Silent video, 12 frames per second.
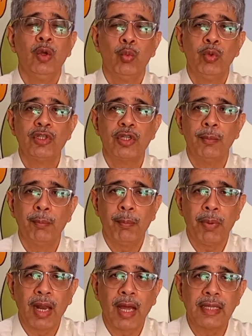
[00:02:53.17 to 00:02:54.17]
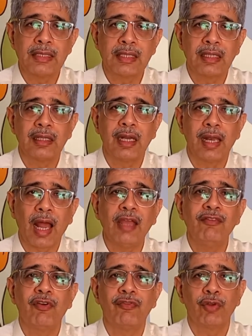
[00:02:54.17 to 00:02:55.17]
which implies that the
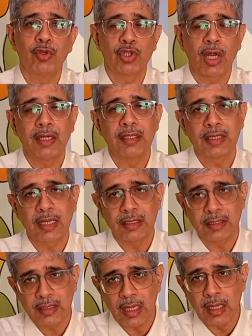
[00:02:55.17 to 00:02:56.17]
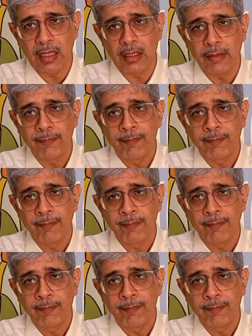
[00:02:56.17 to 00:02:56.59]
life of your child is at stake.